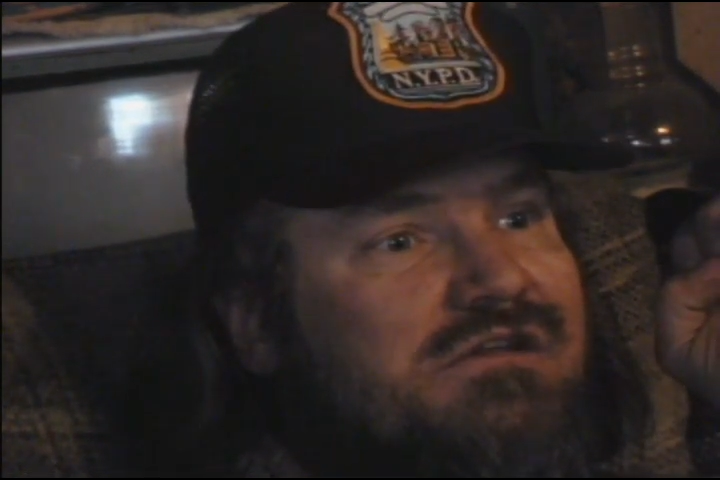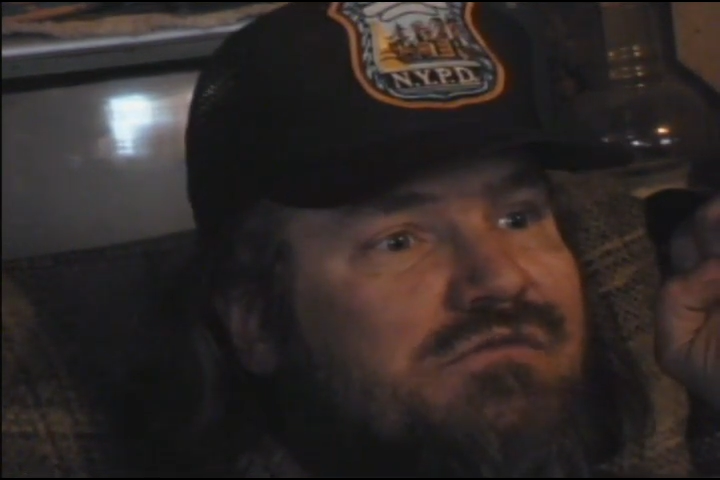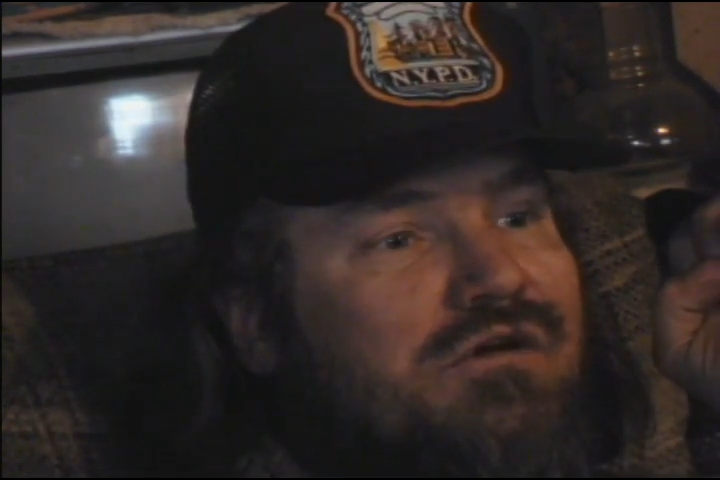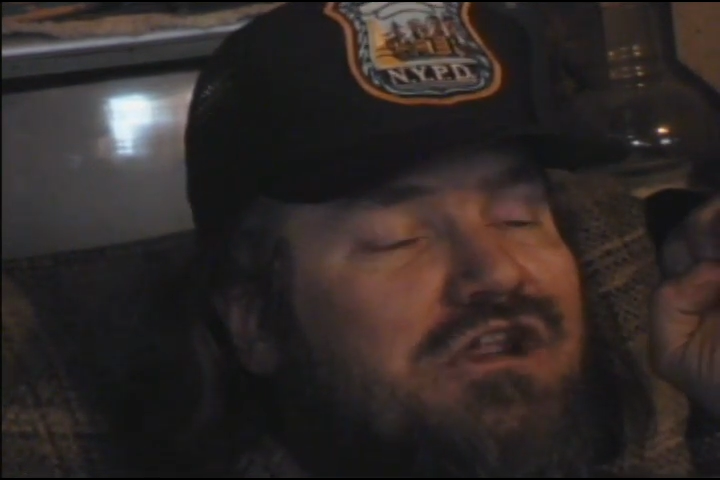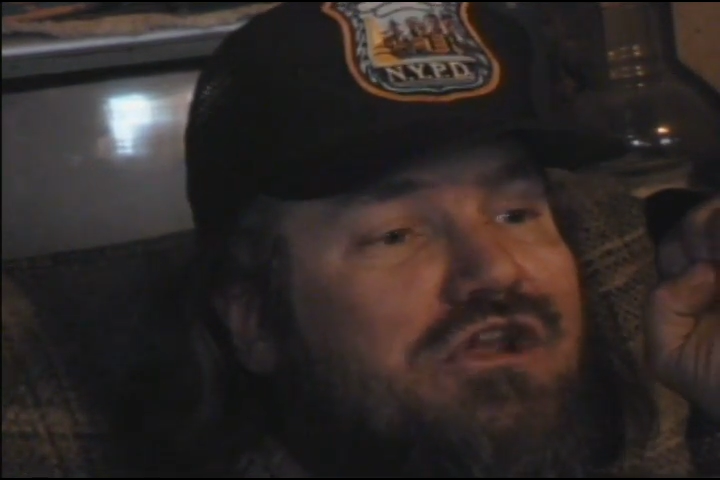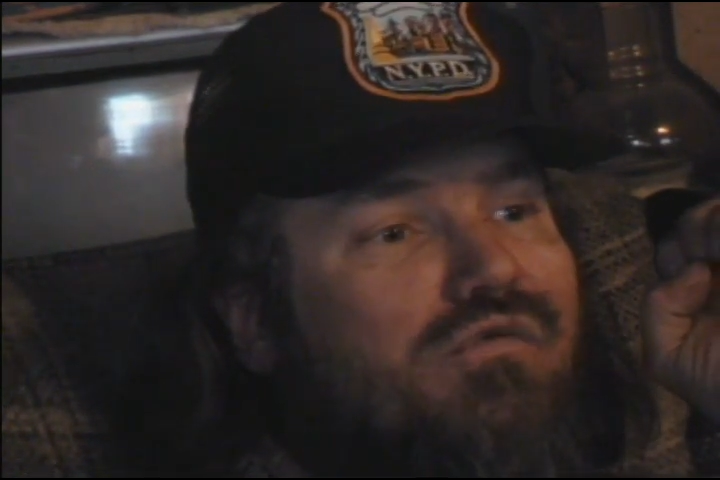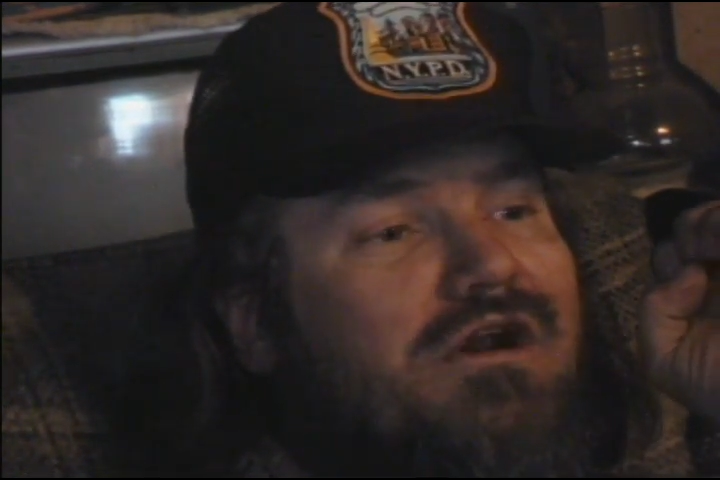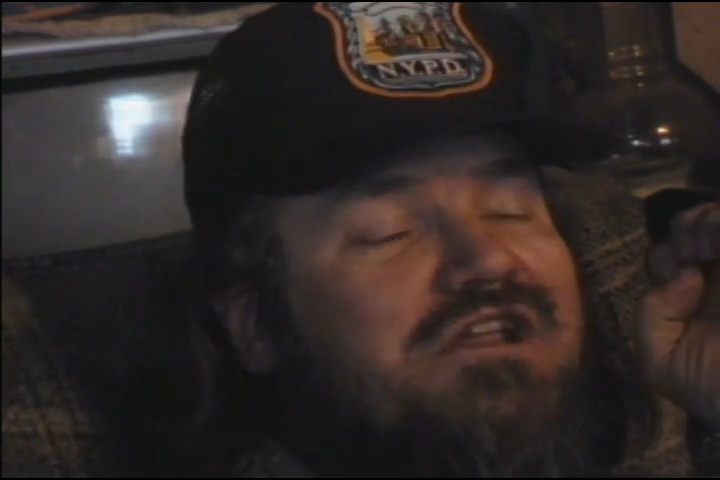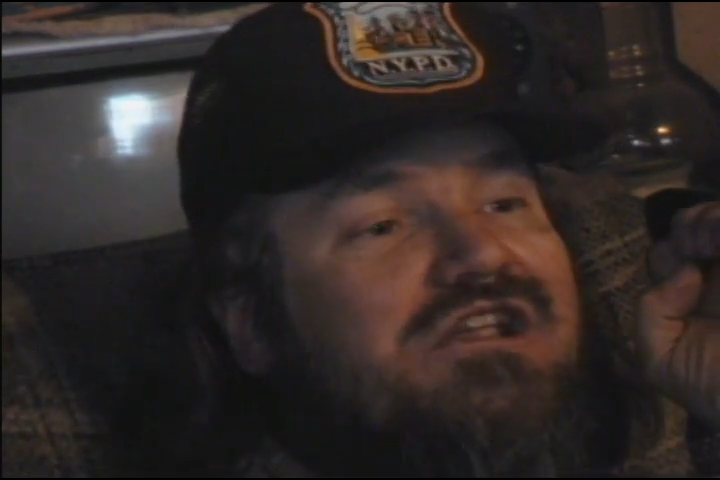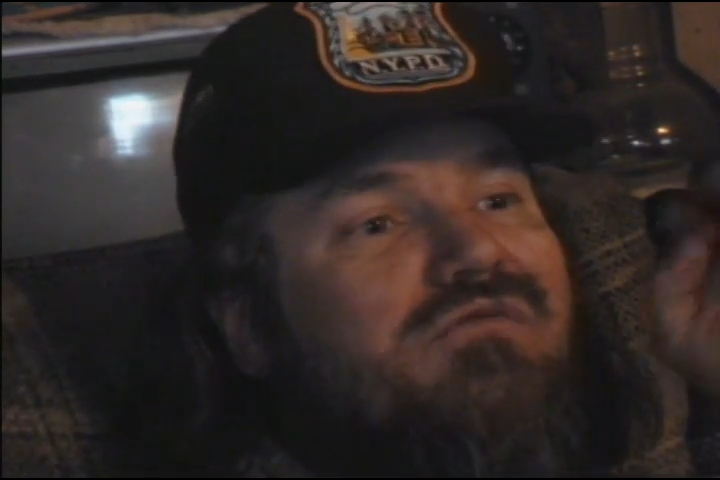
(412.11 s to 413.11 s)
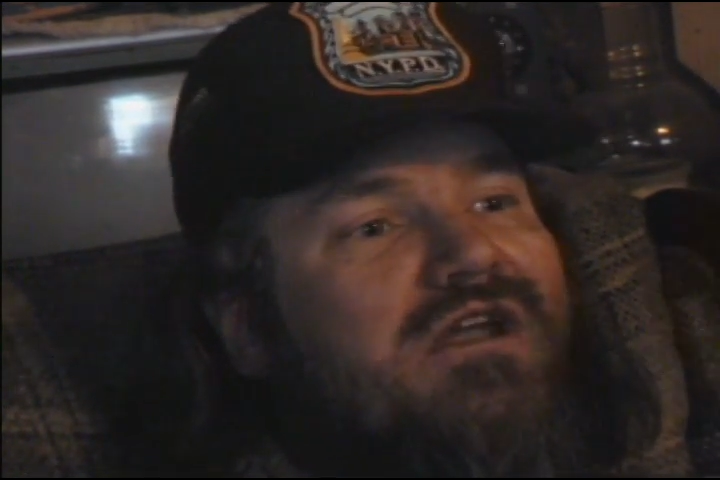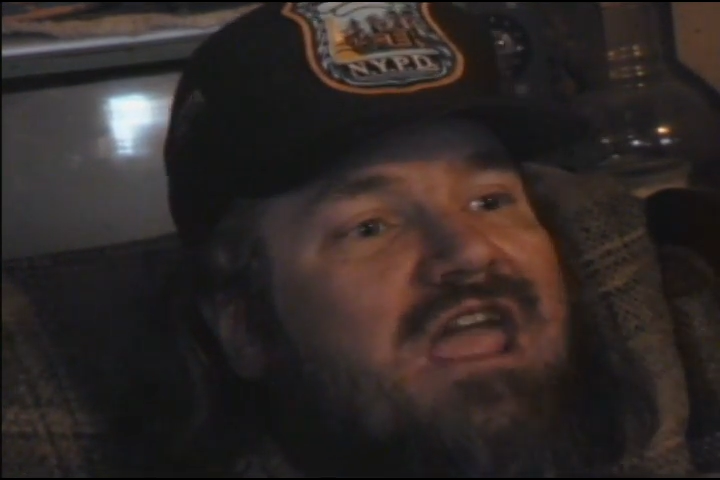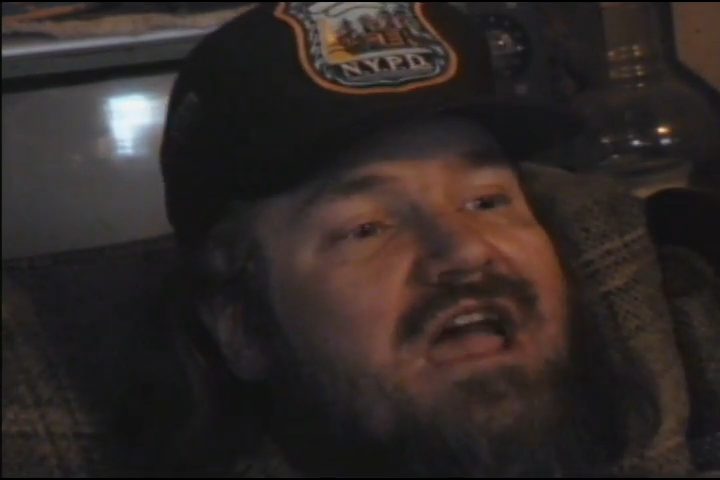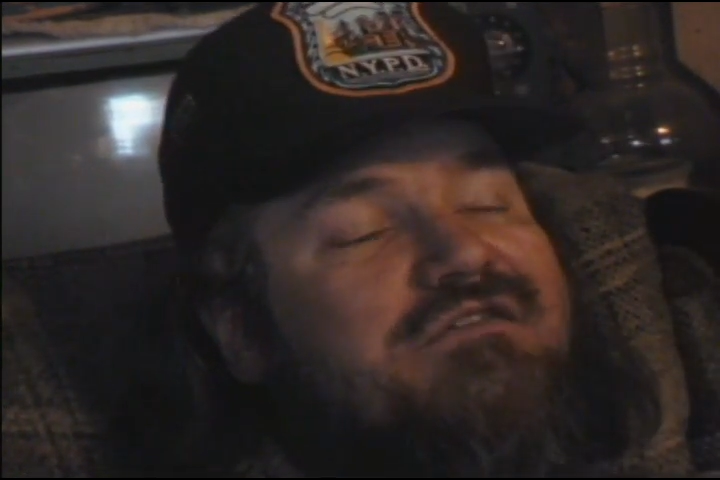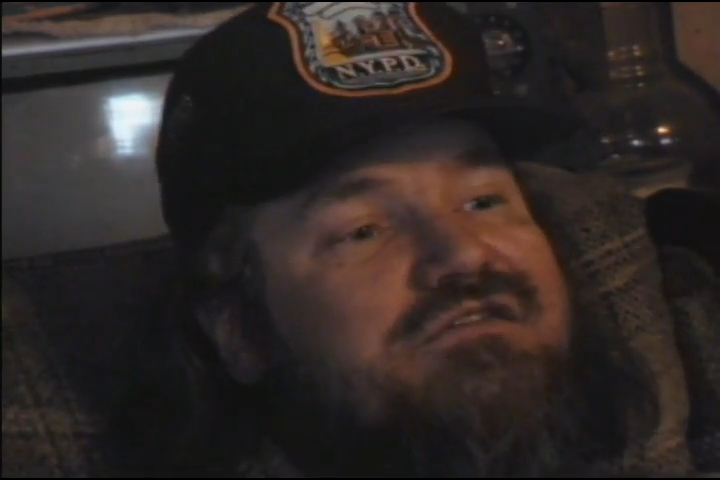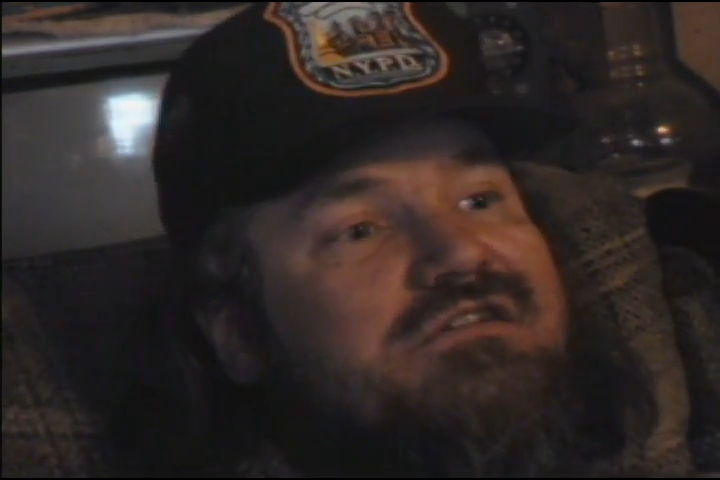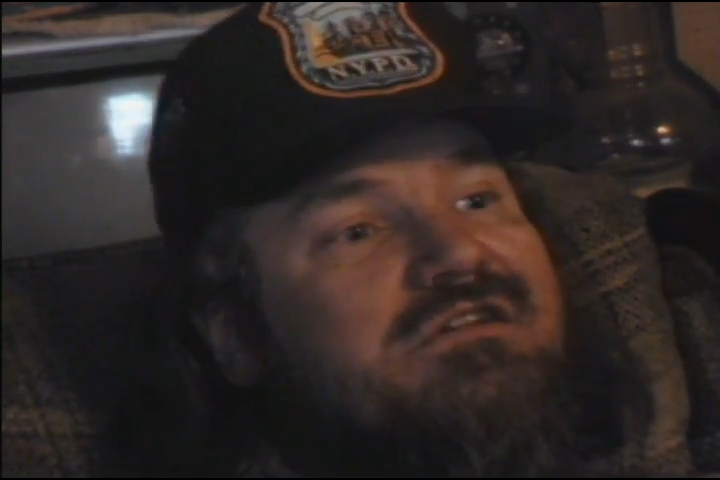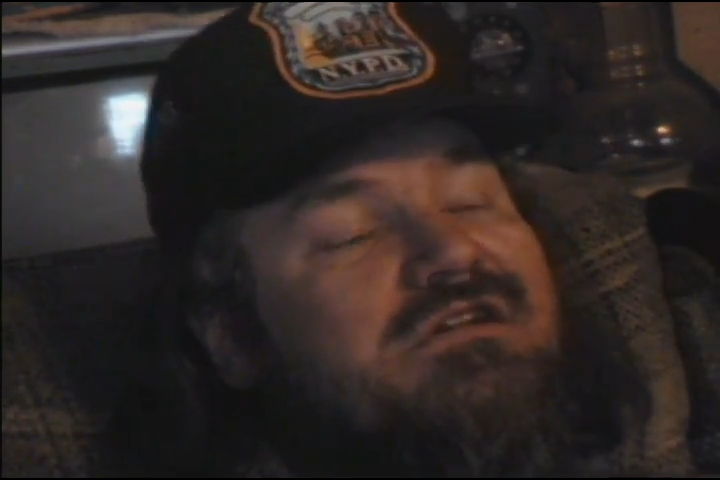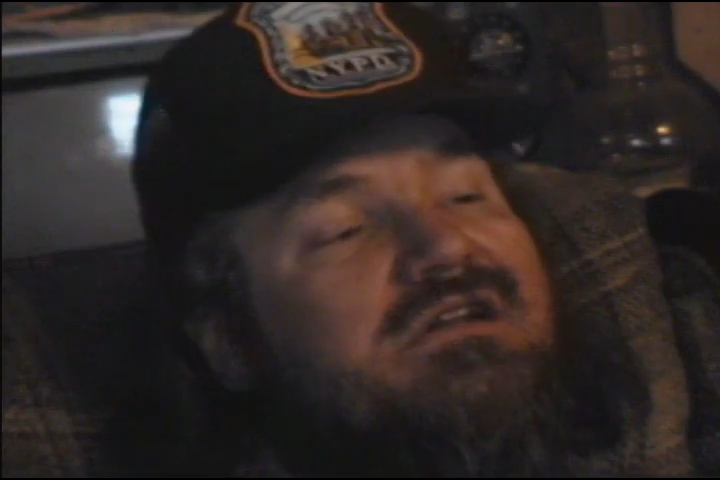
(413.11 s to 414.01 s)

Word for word: he, what he wanted, he went after,